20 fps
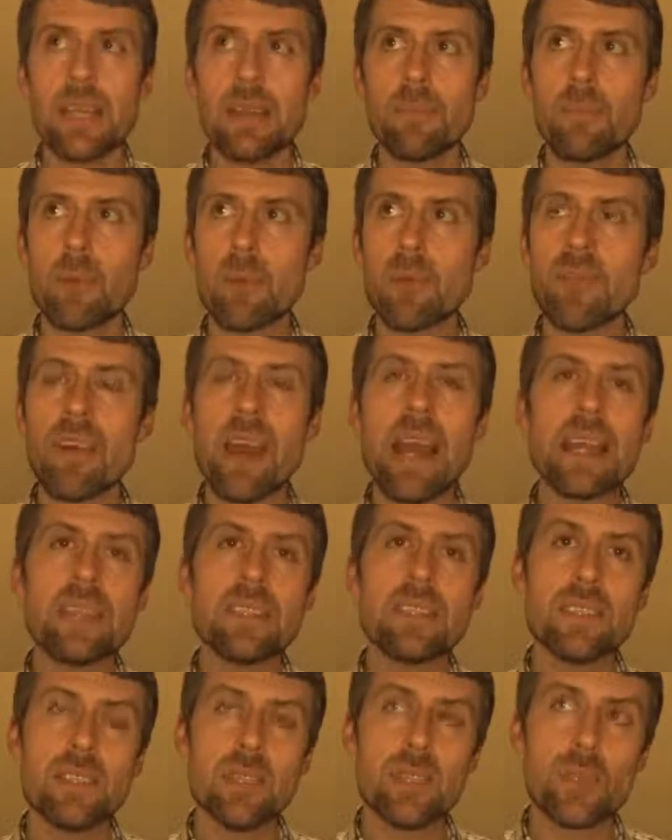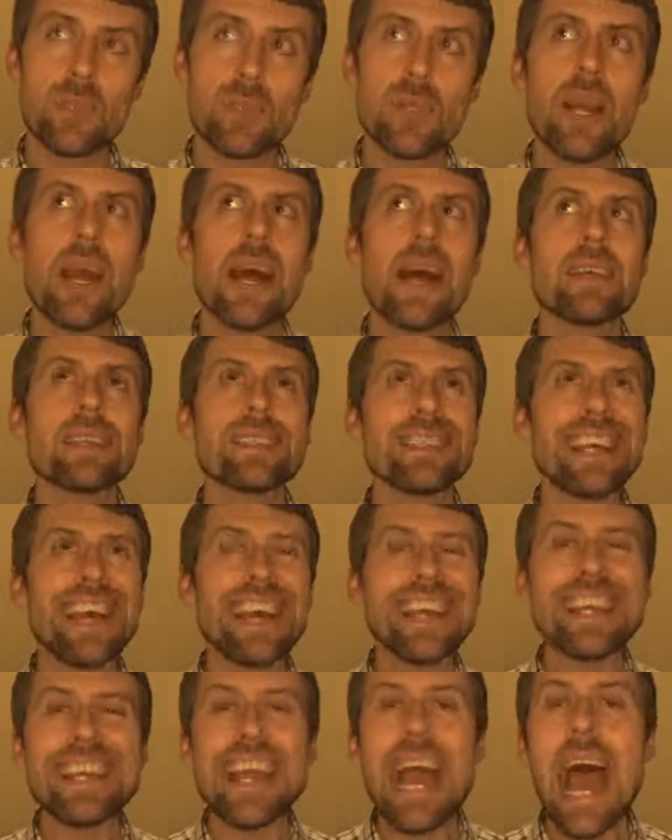provides you a
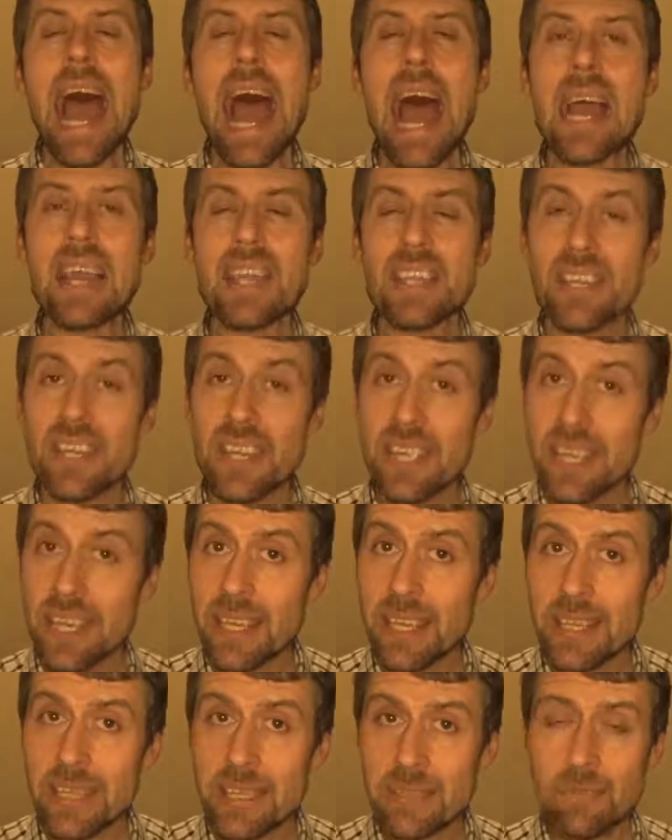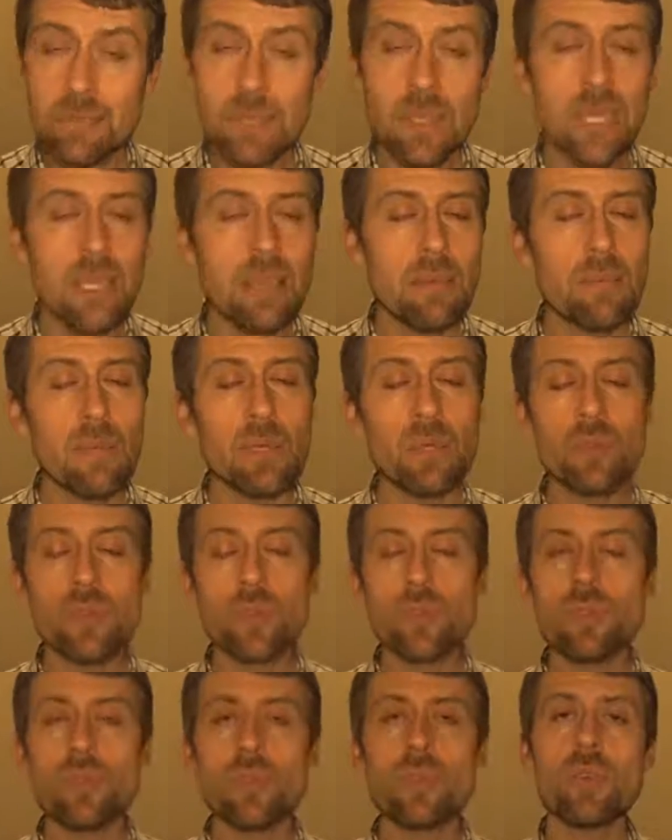slightly higher income, but
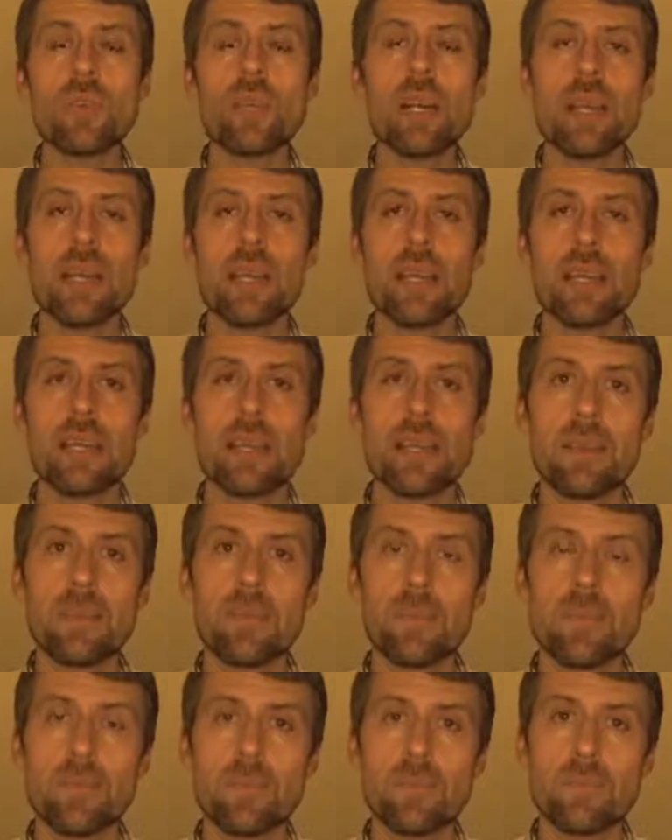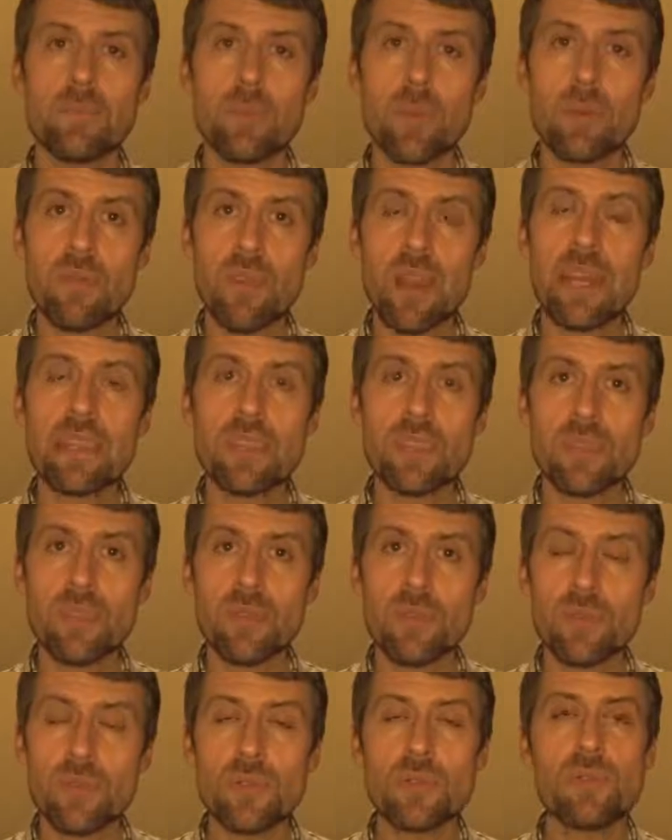also provides
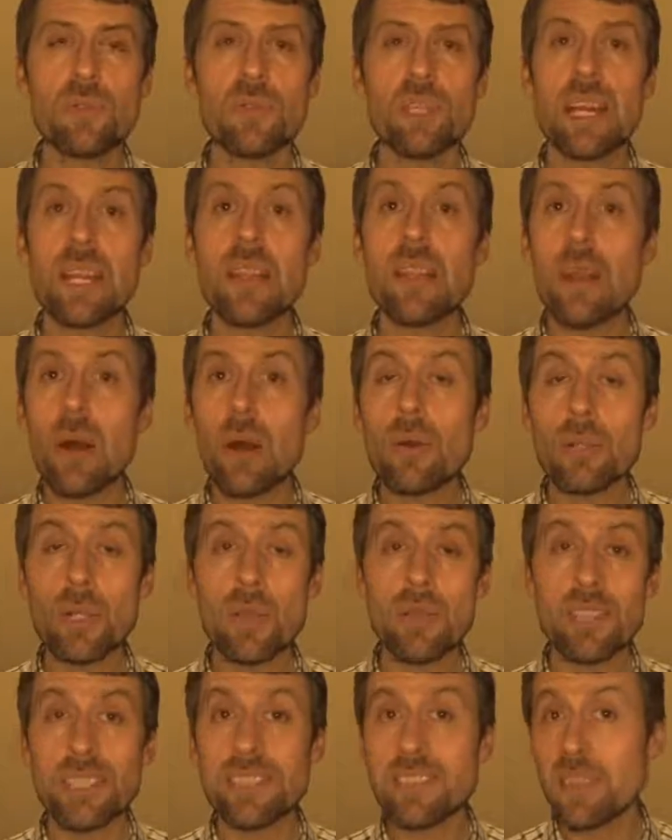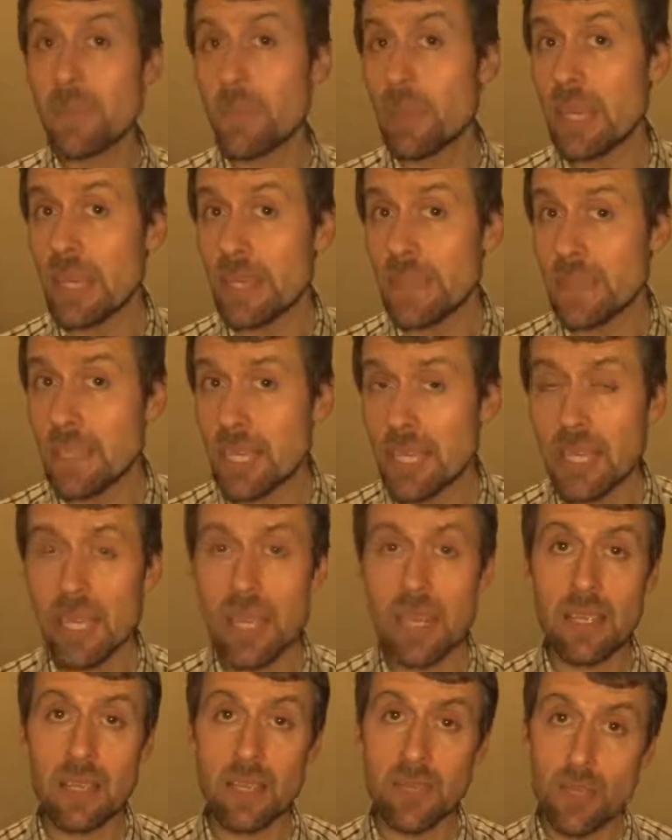you with a lot of instability
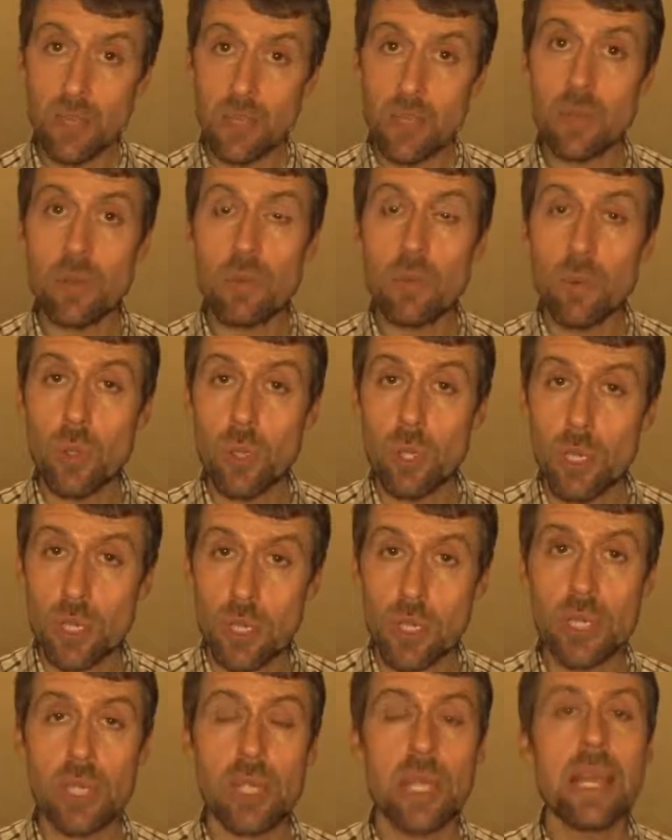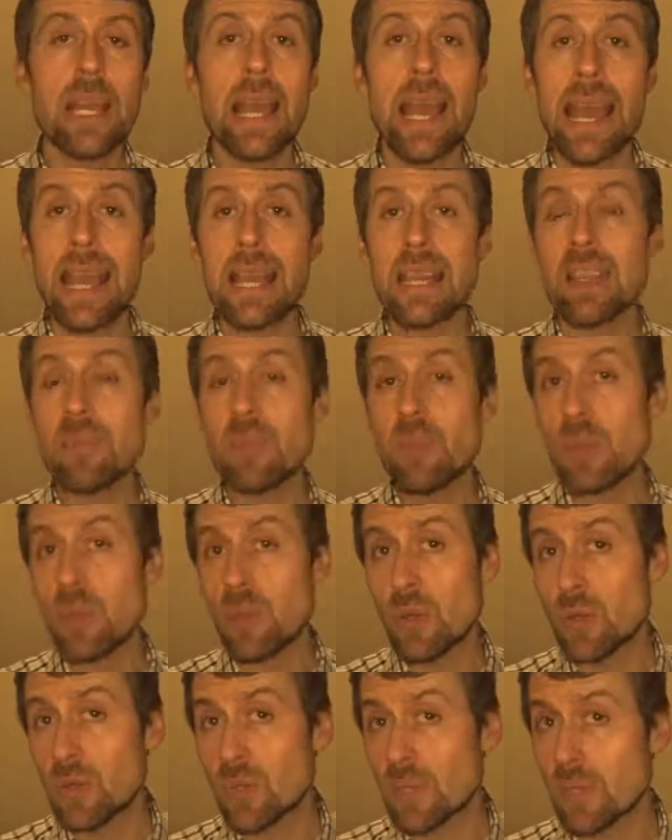in your work, and
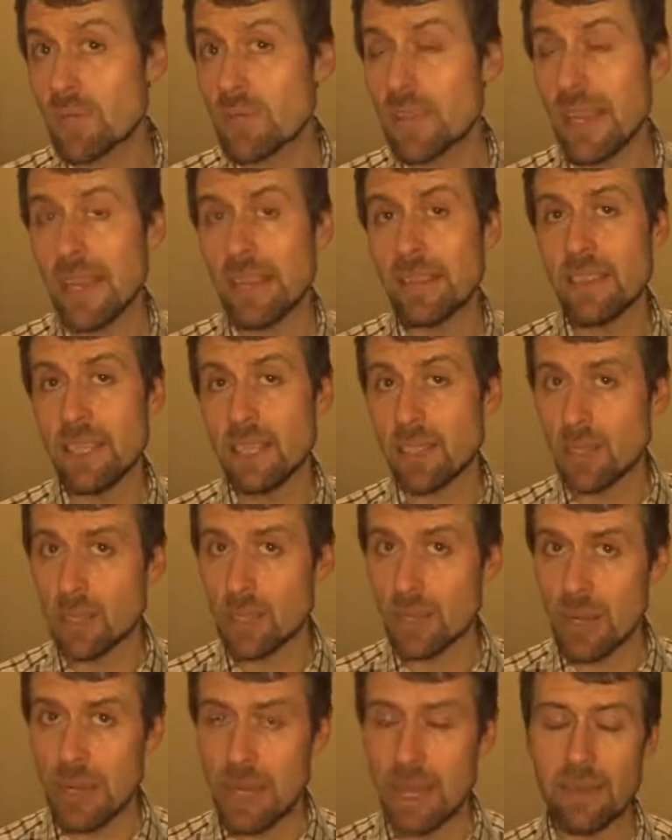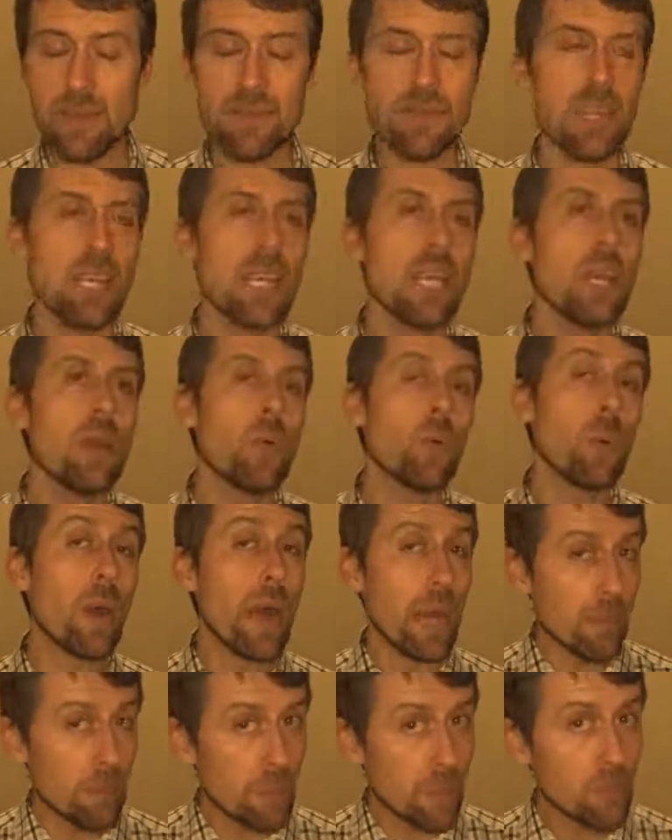because of that in your life.
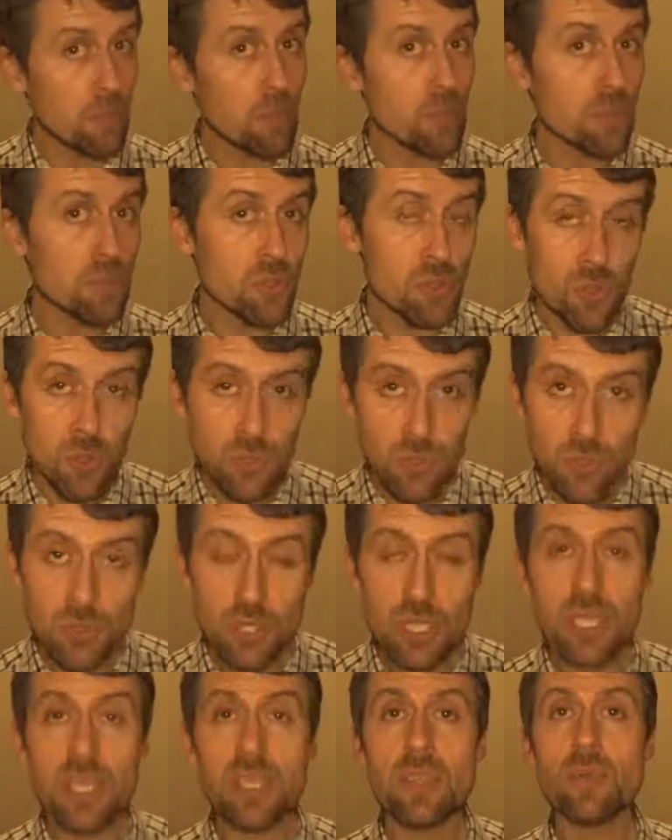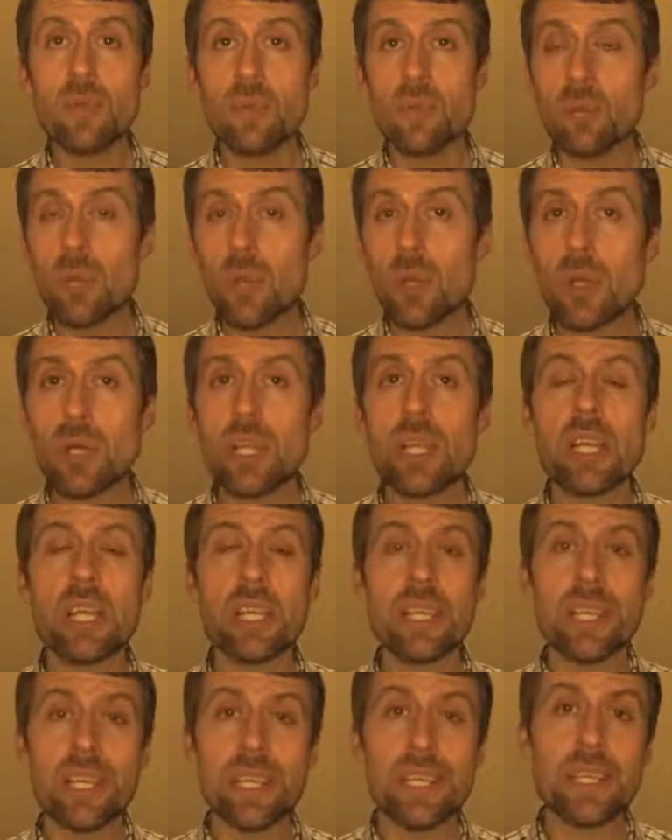Why people is choosing to work
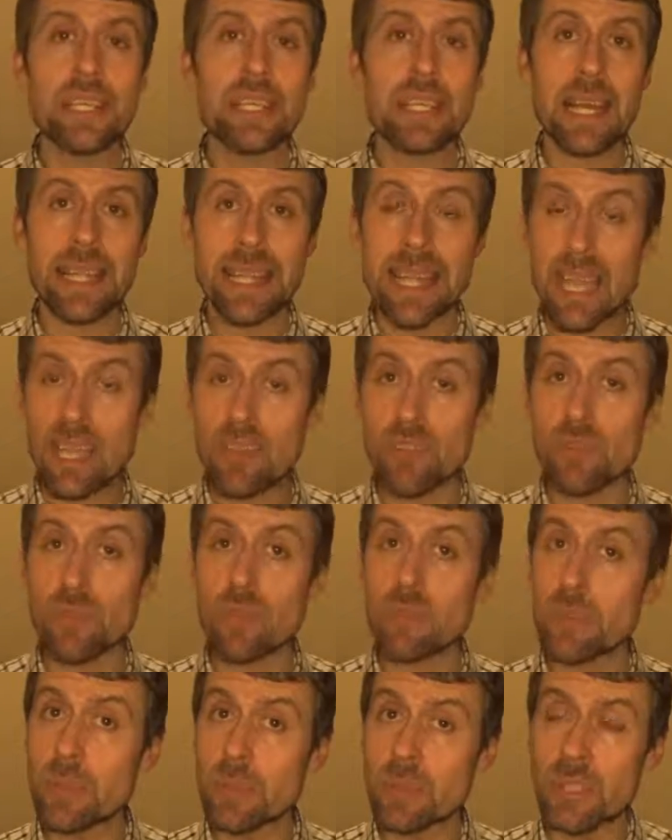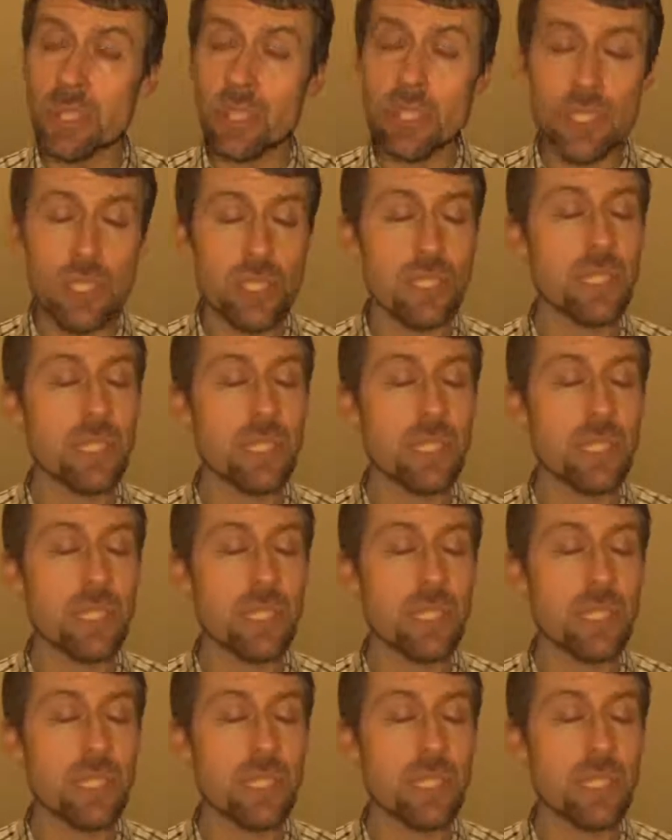in a casual position?